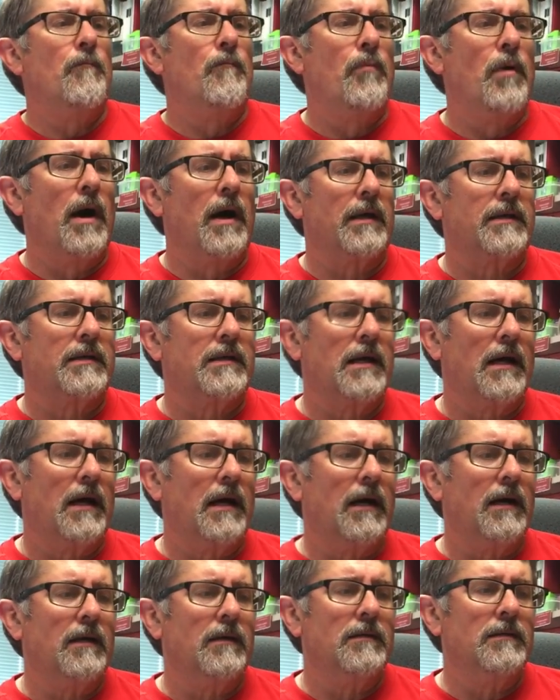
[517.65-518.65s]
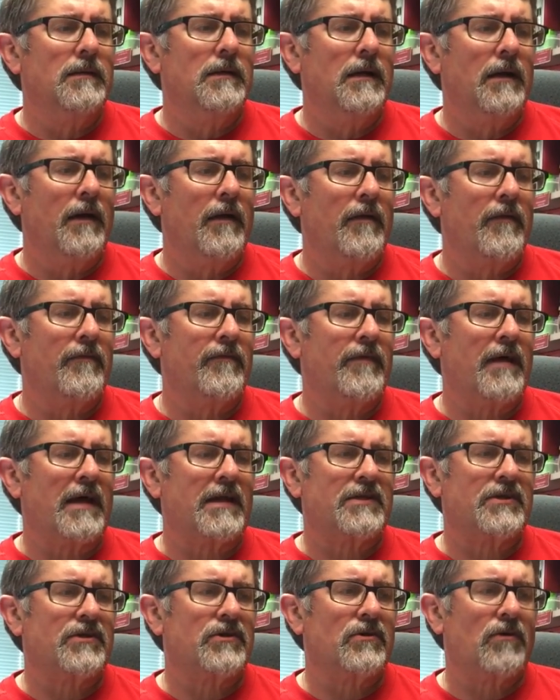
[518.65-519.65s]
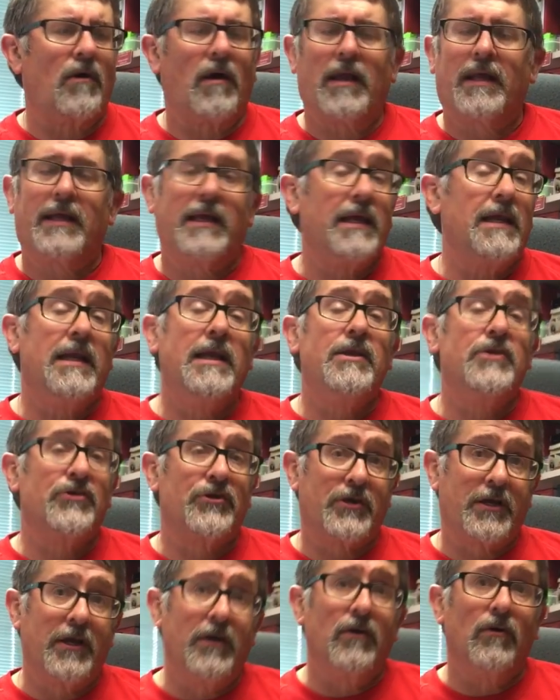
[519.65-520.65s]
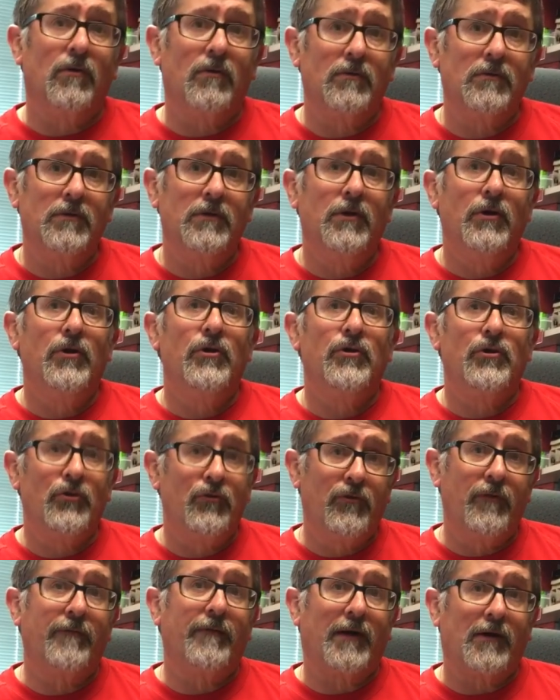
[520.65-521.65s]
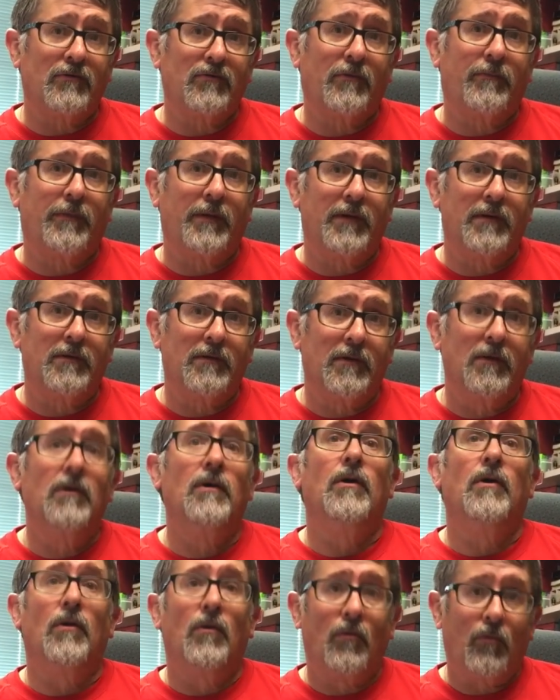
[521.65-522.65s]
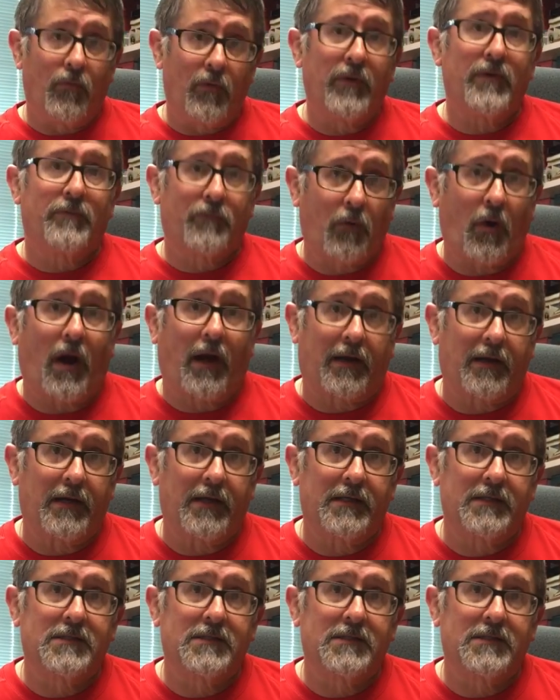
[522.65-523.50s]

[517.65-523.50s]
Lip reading: But that's like any skill, you develop it with practice.